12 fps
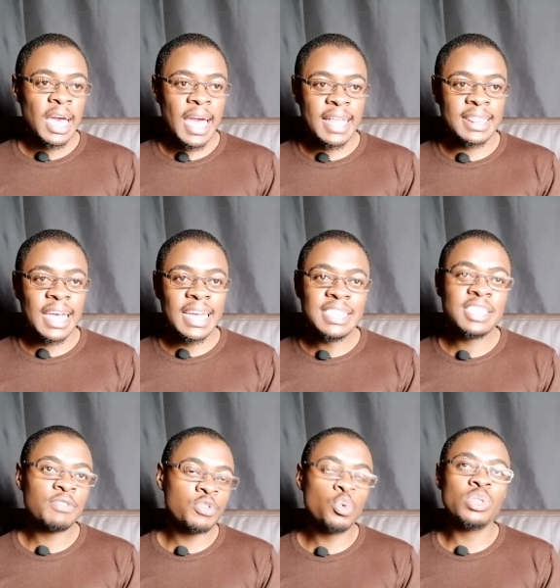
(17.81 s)
And the
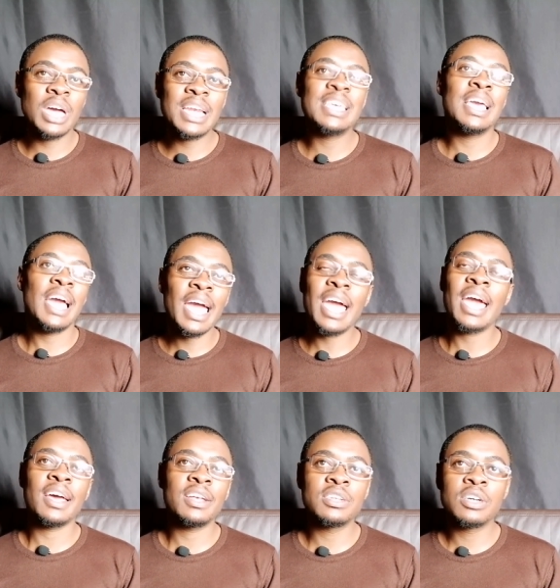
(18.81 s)
interview that he
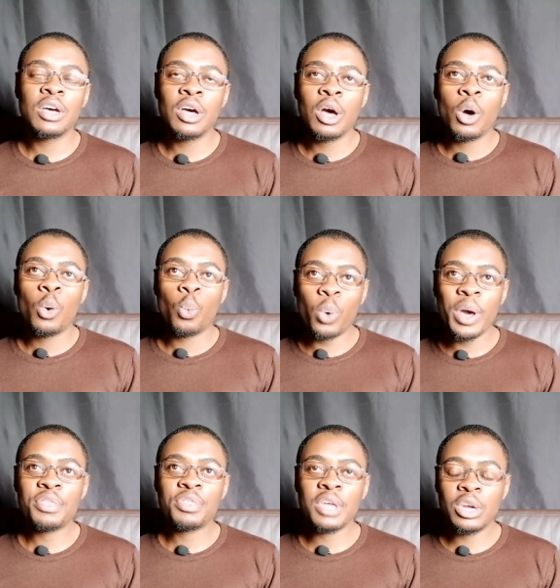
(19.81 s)
had
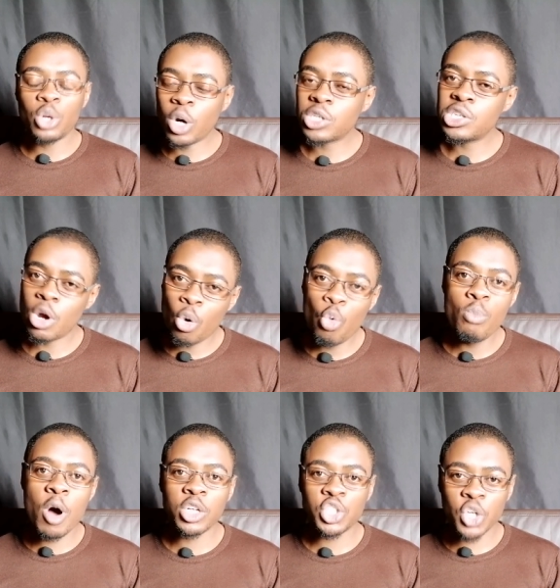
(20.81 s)
with Dr.
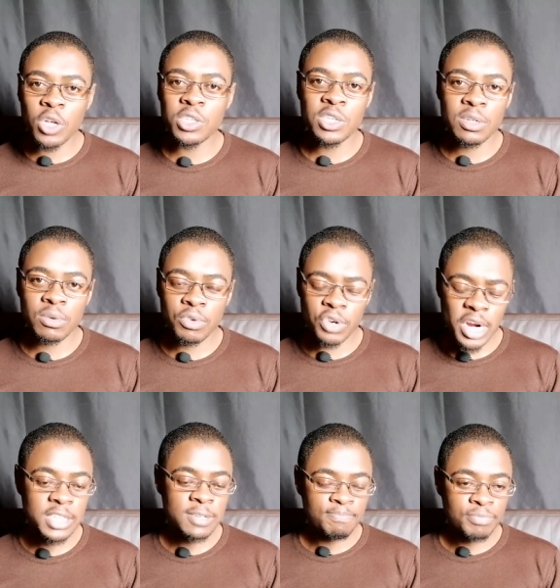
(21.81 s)
Umar Johnson,
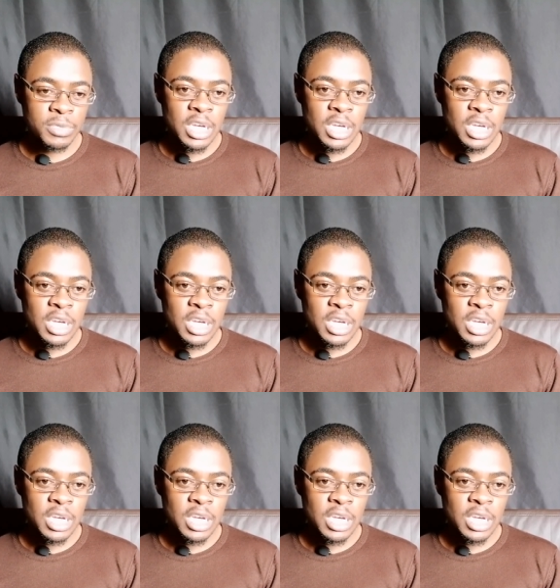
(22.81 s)
right?